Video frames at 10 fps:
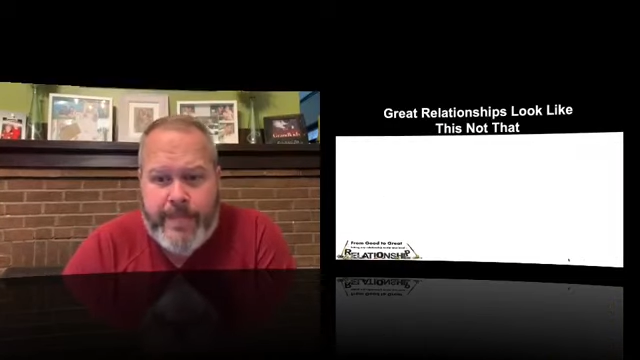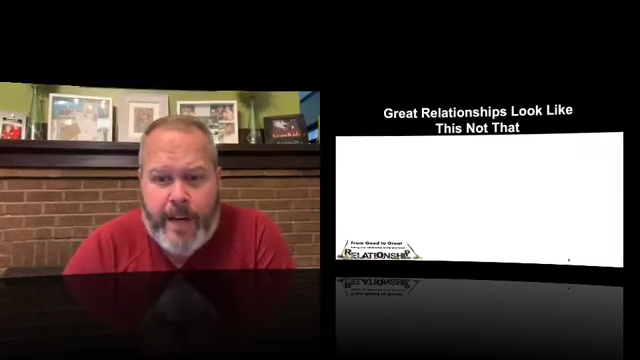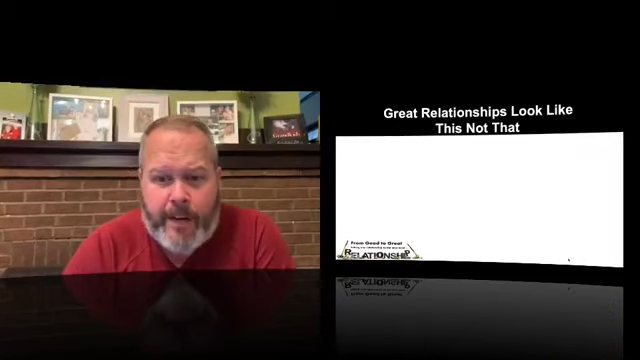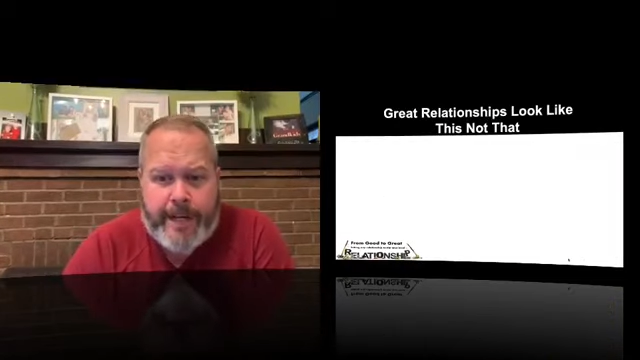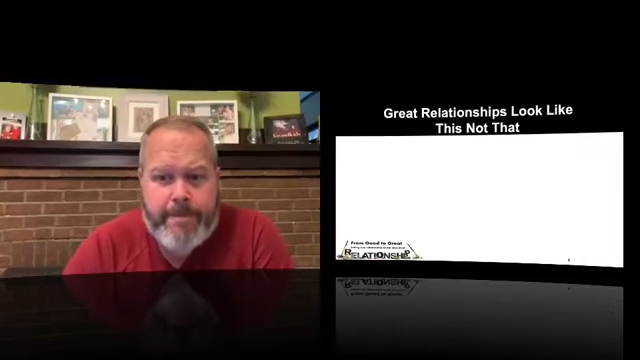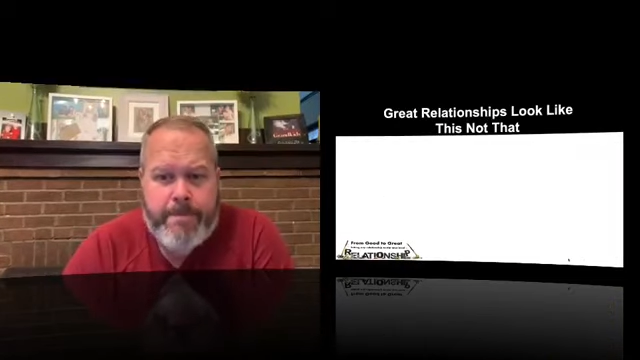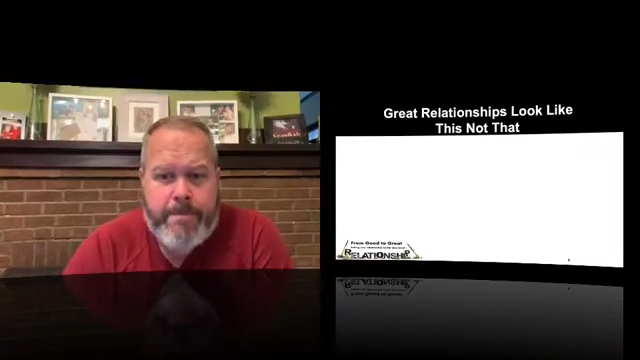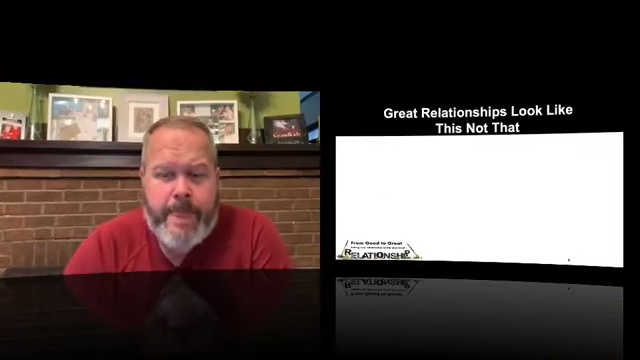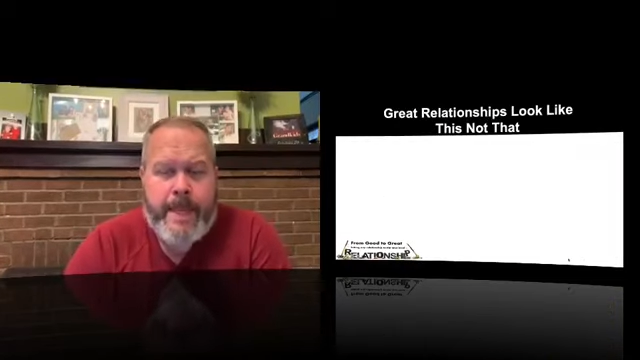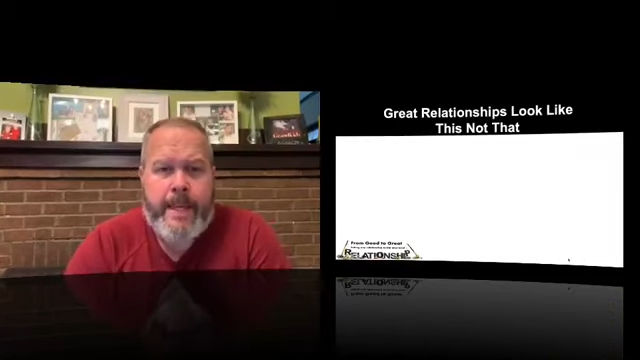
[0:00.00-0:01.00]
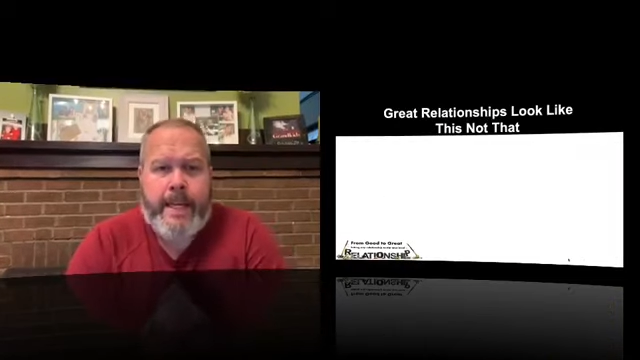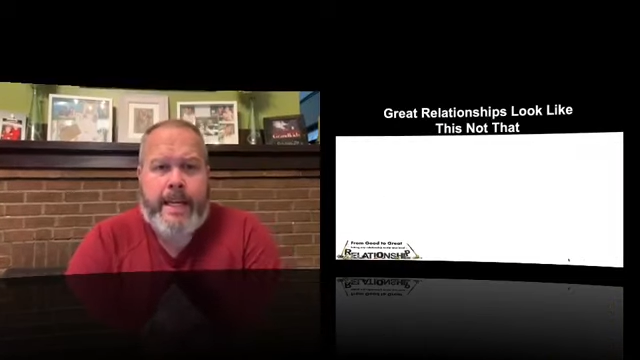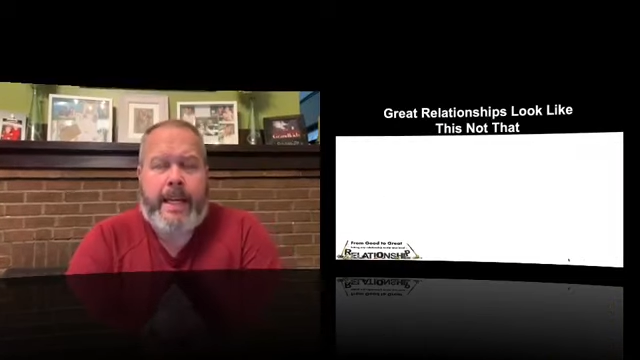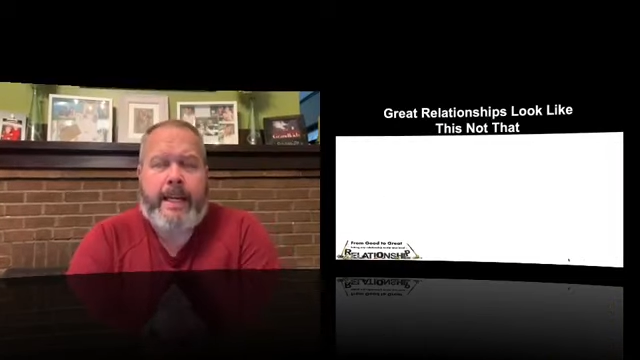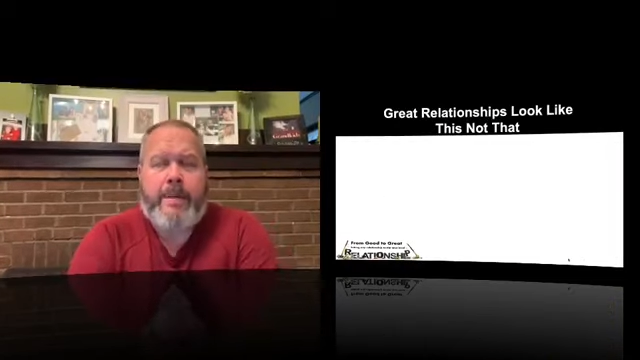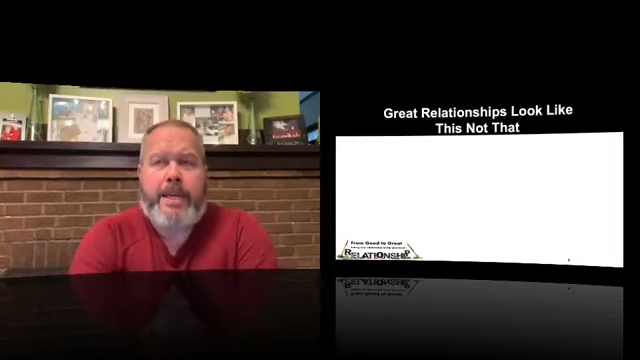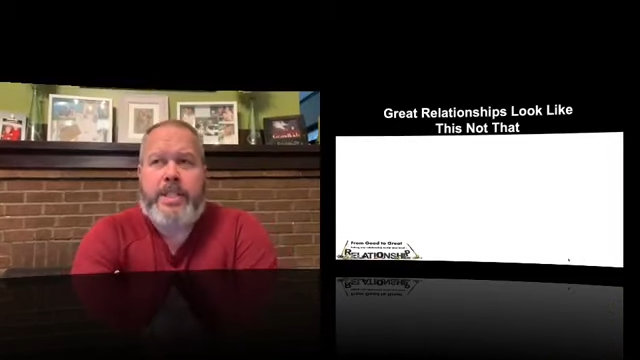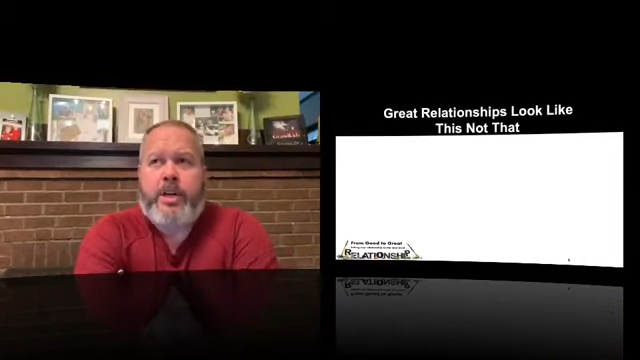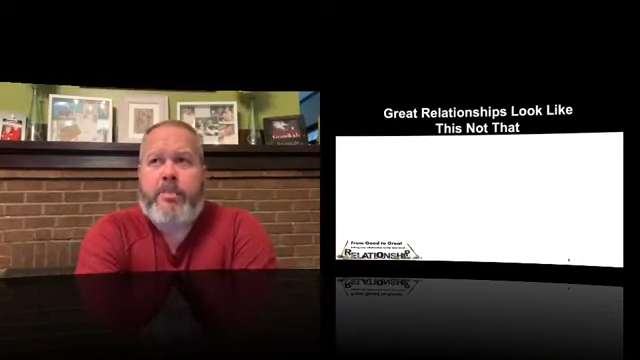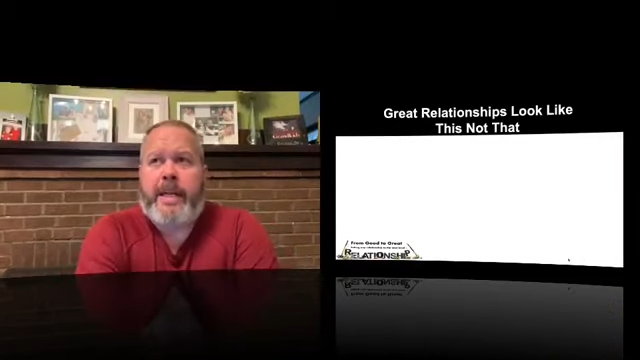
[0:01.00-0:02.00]
All right, let me
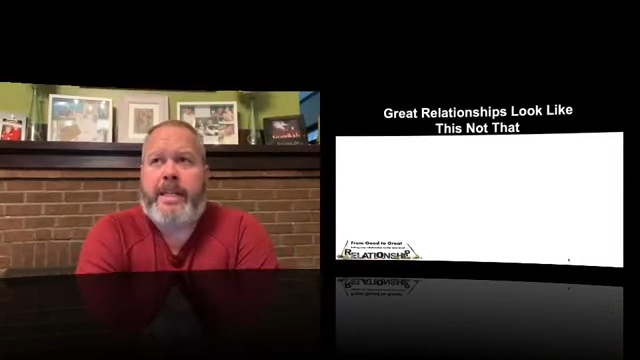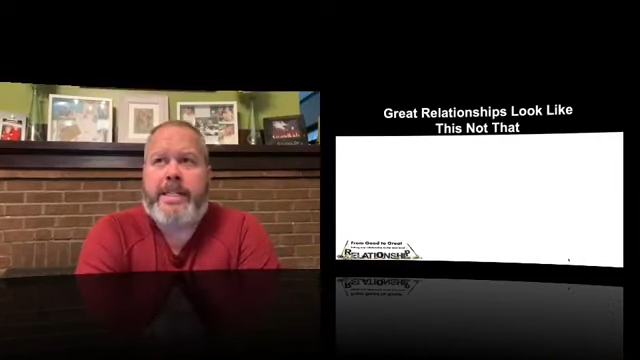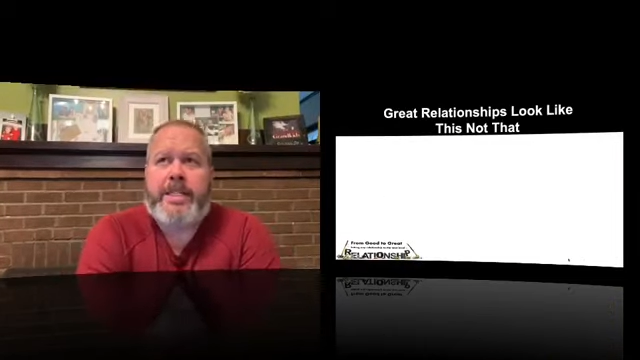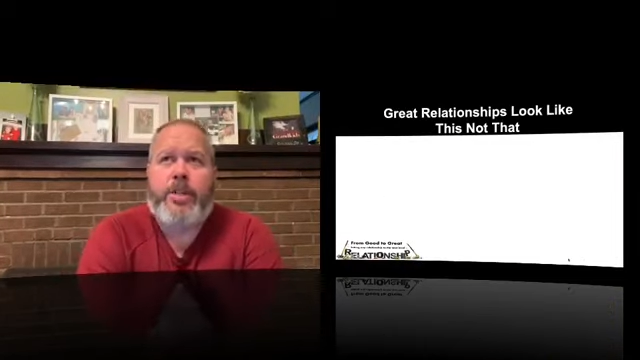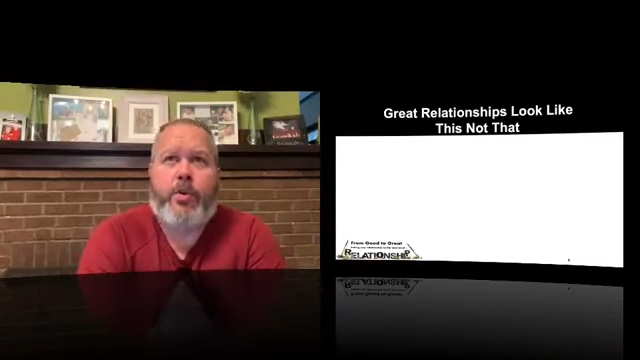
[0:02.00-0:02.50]
start by this.